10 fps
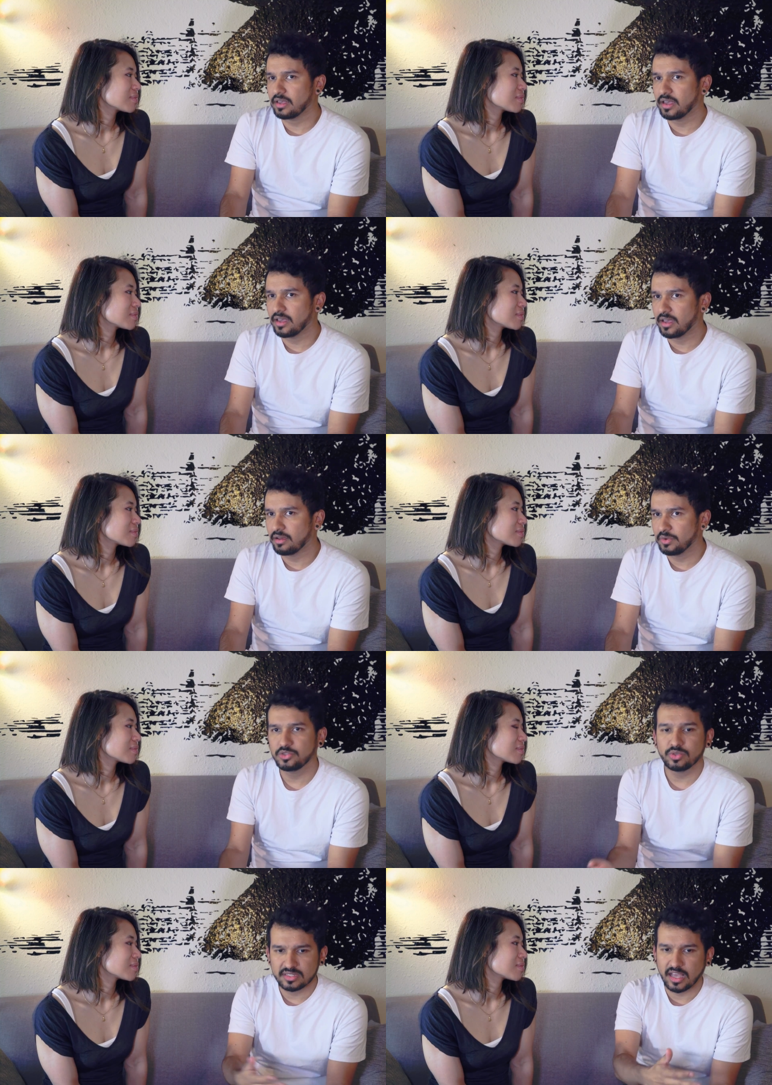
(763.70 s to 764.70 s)
Speaker 1: uh, we
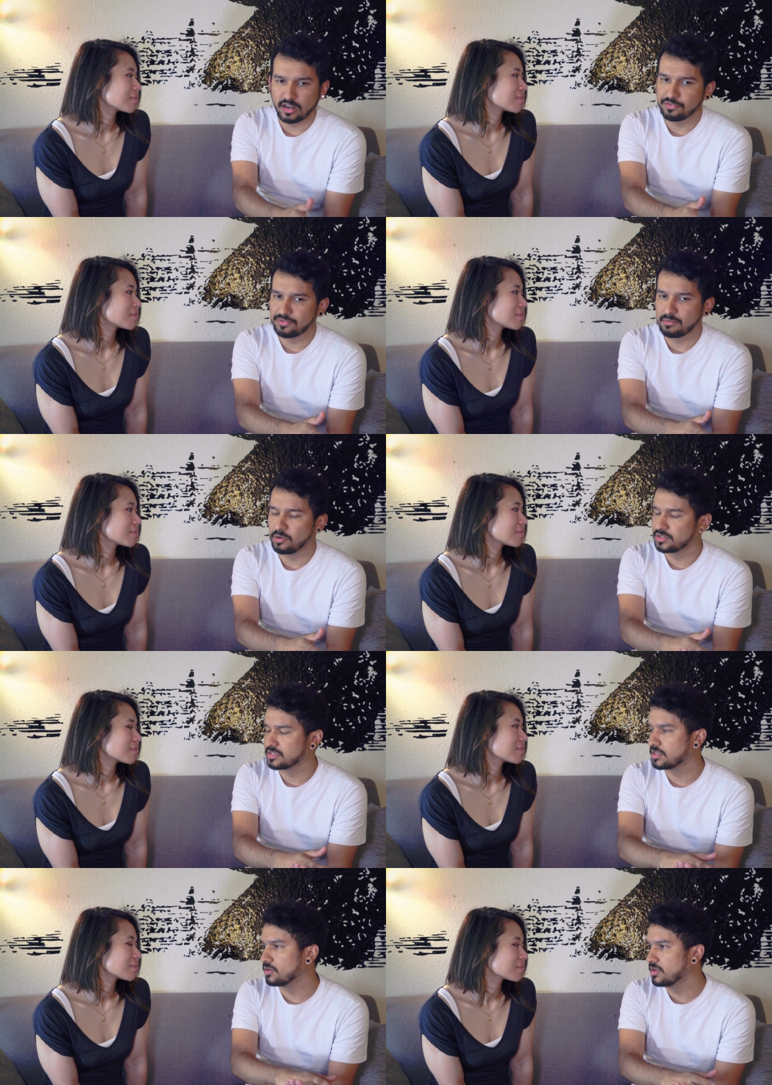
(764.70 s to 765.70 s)
do this kind of
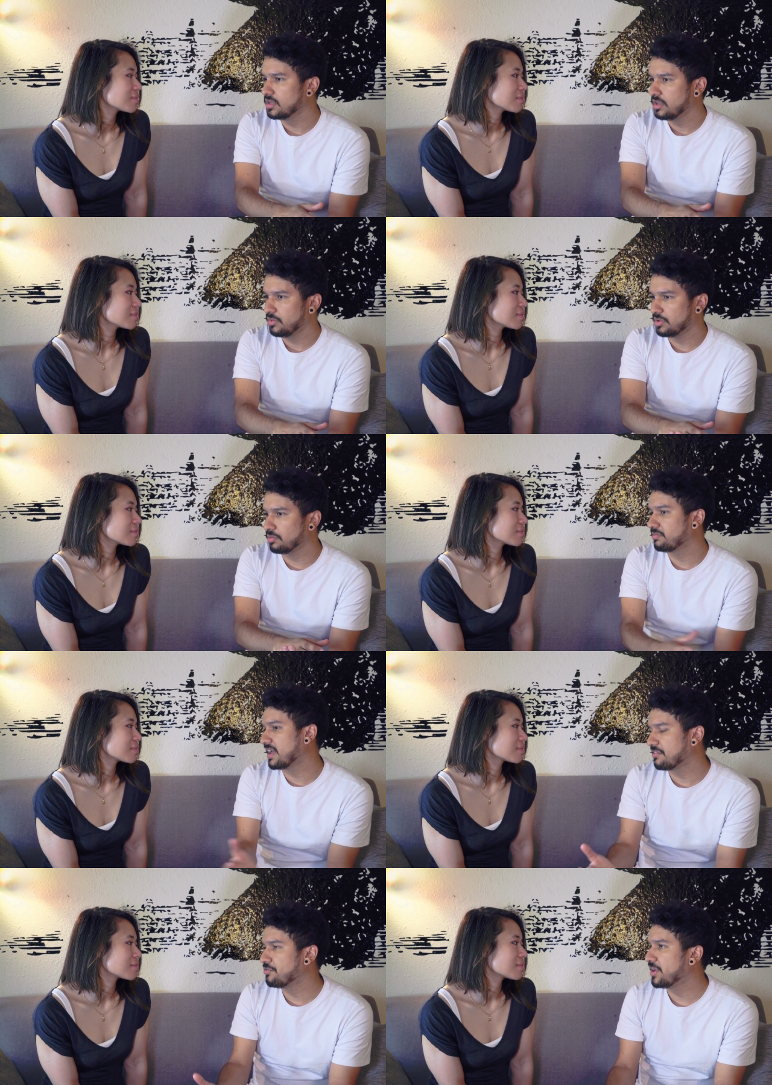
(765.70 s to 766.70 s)
approaches, so mm-hmm. we don't
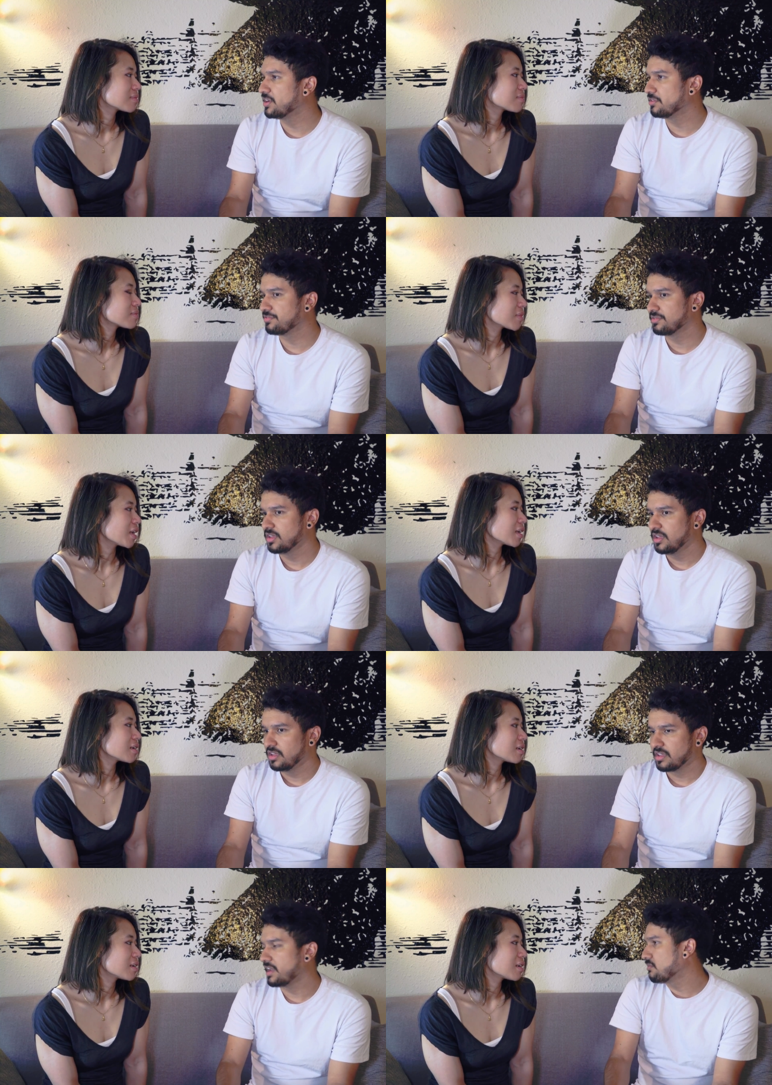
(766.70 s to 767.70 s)
get afraid of
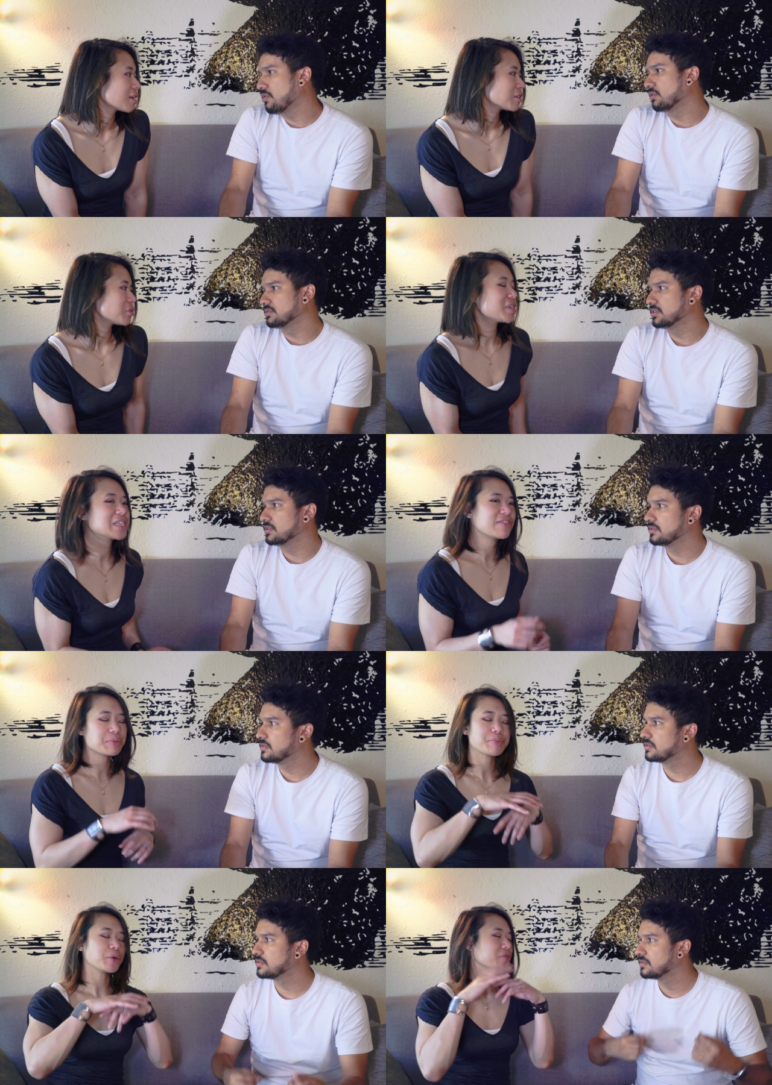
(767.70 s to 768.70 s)
yeah. getting wrong. So it doesn't have to
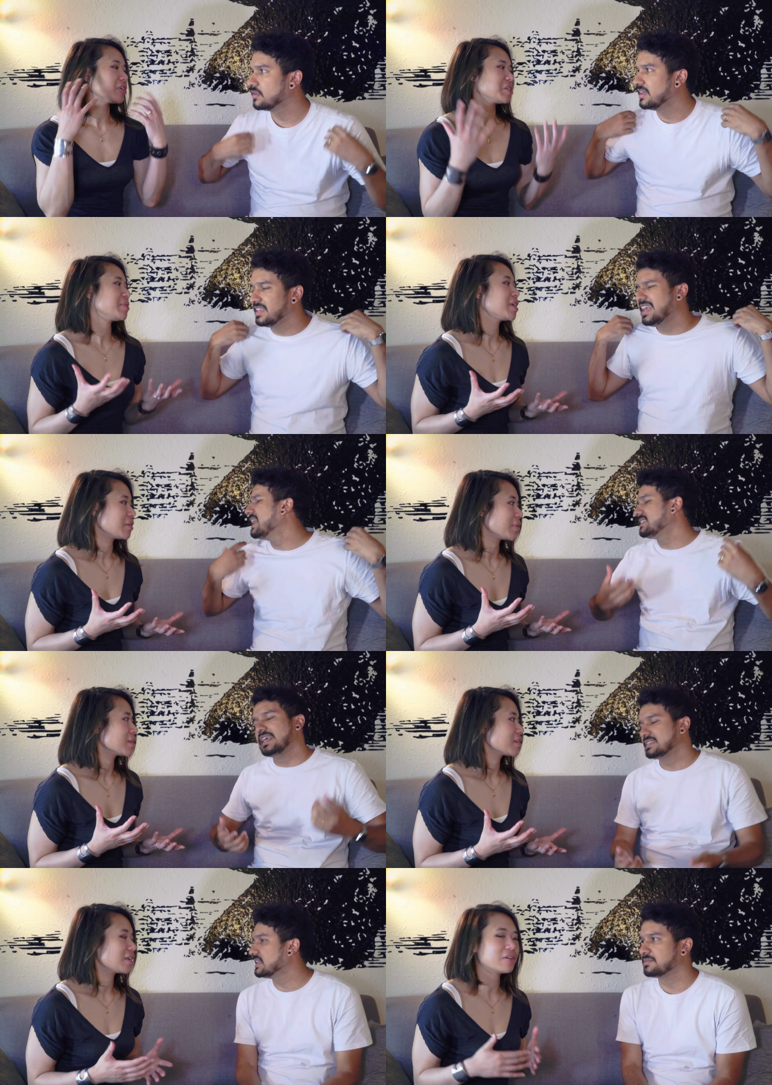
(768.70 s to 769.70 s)
be
Speaker 2: perfect to begin yes, with.
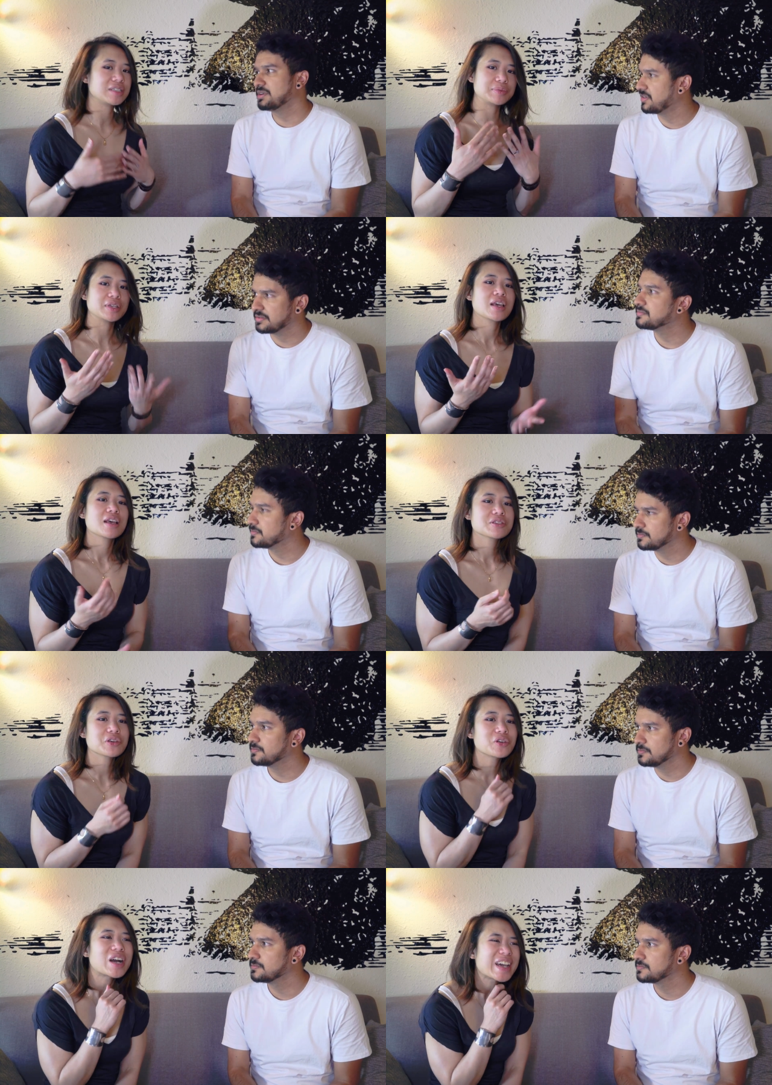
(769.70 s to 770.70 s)
Yes, yes, yes, perfect. Have,
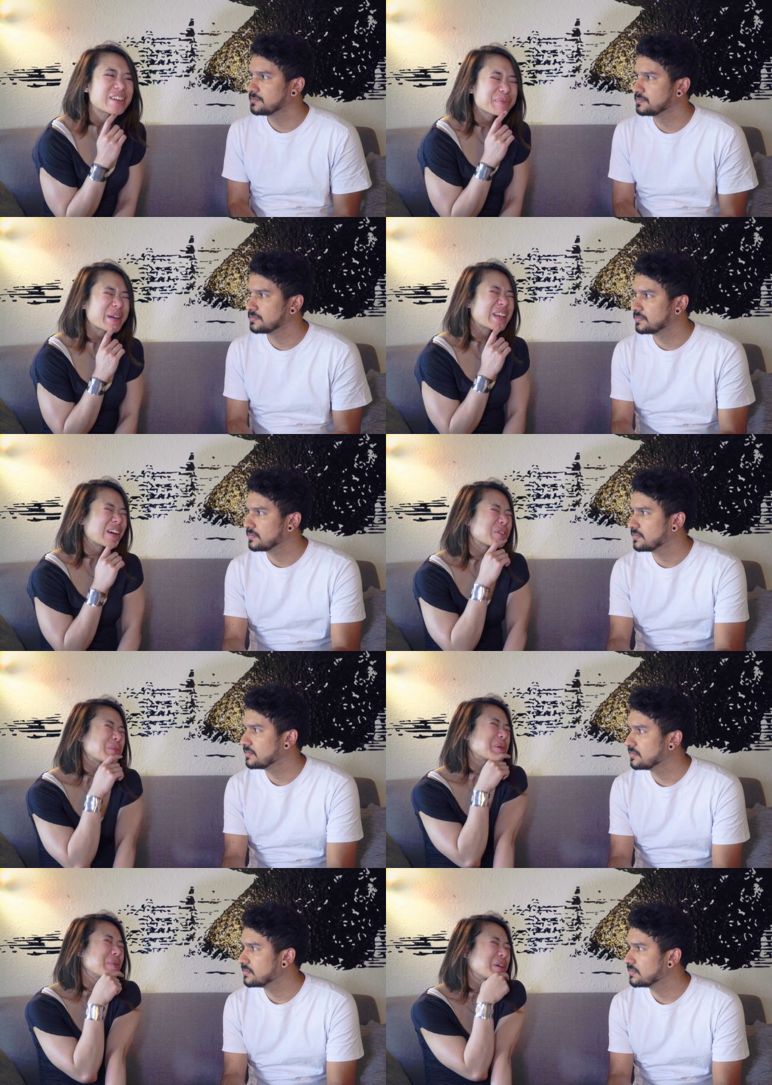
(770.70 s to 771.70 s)
so mm-hmm. I might have to
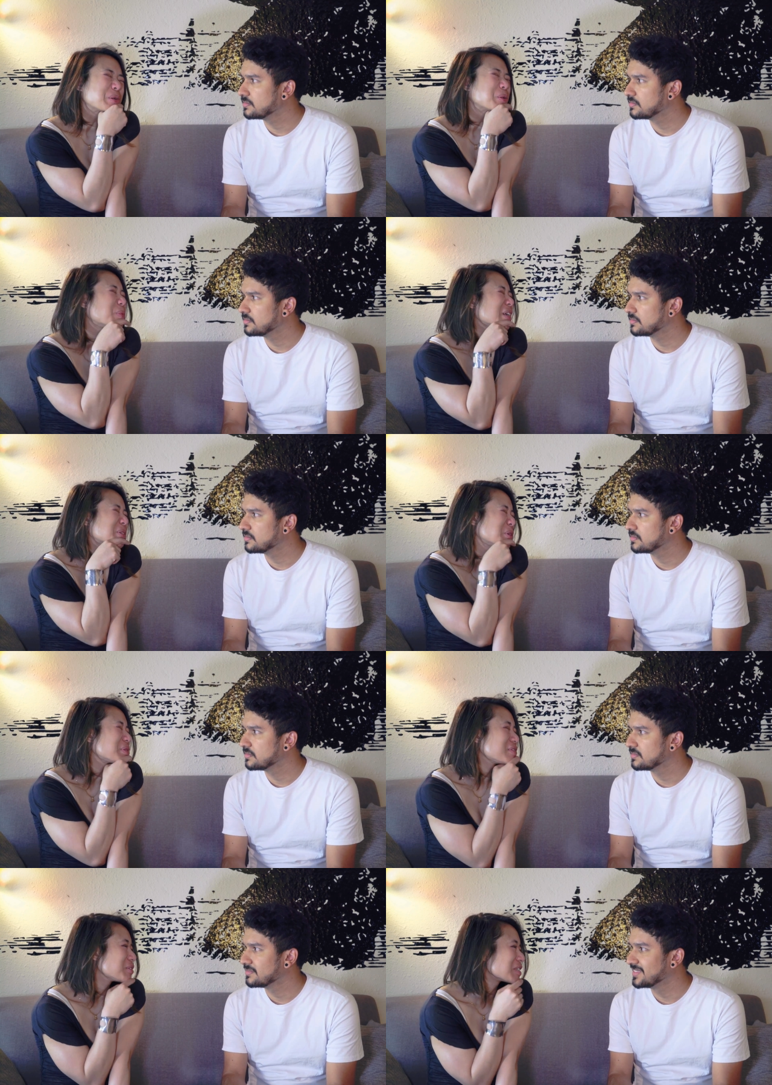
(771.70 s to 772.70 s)
read my Google Play Store
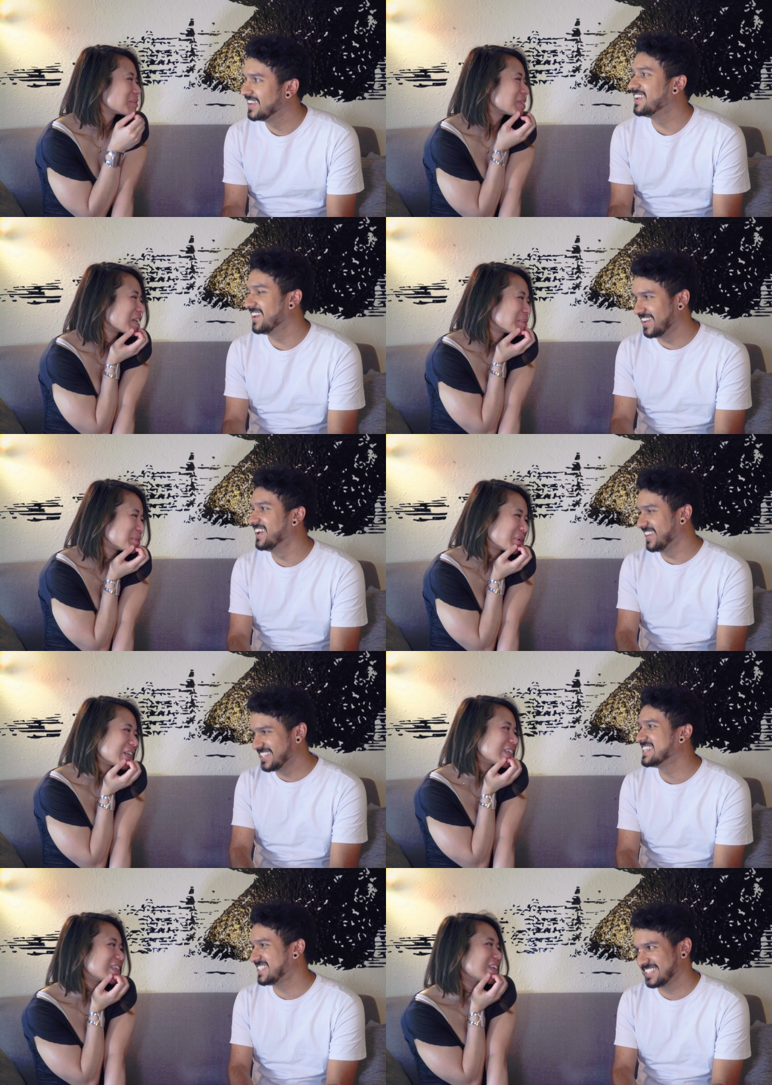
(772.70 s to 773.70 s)
reviews.
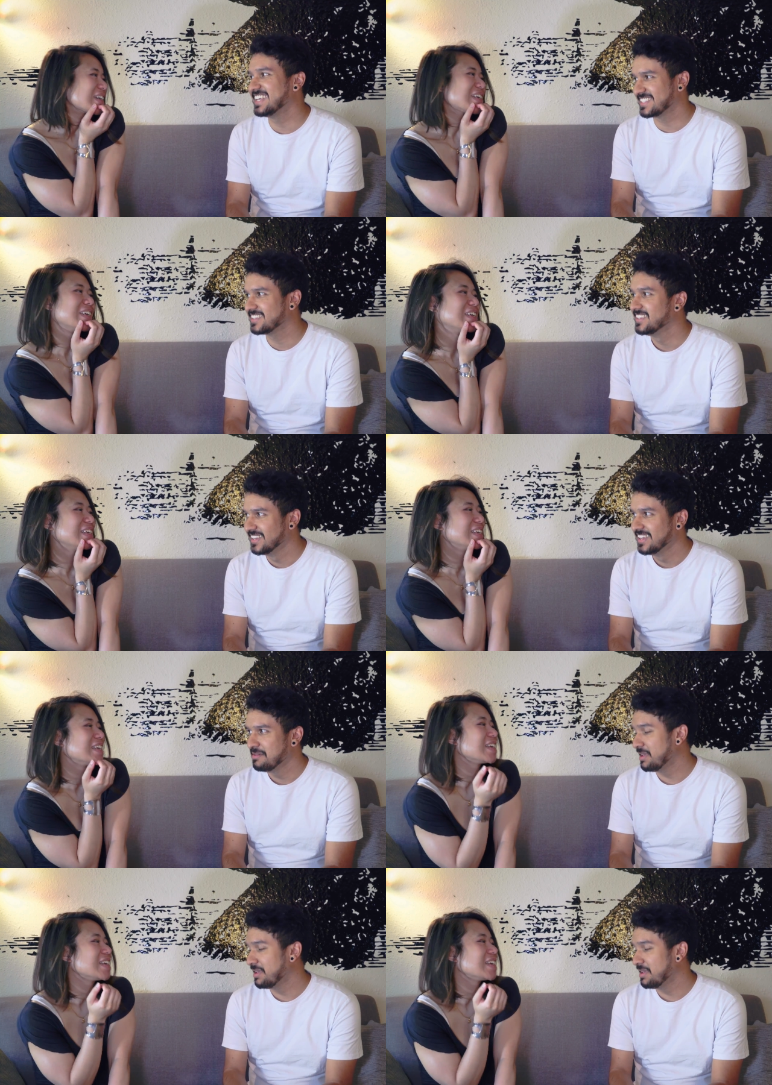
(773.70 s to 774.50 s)
Right? Yes, yeah. yes.